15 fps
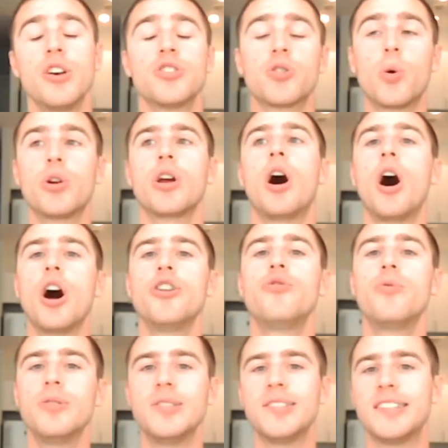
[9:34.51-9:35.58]
scoring
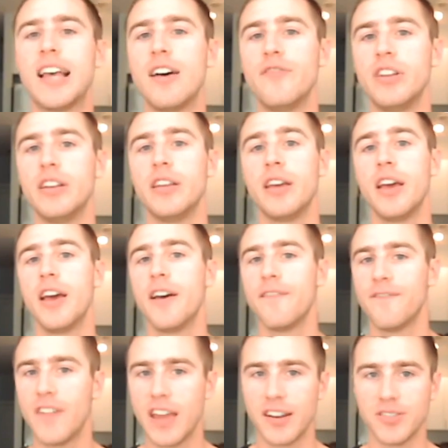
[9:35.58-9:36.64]
107
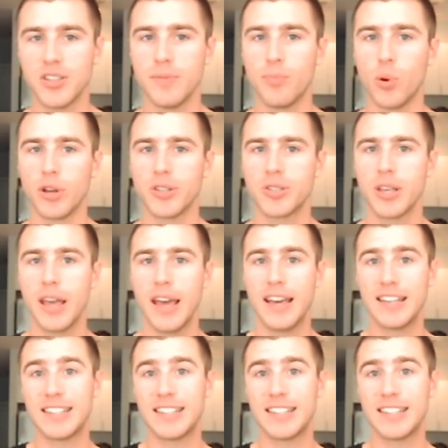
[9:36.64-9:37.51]
fantasy points.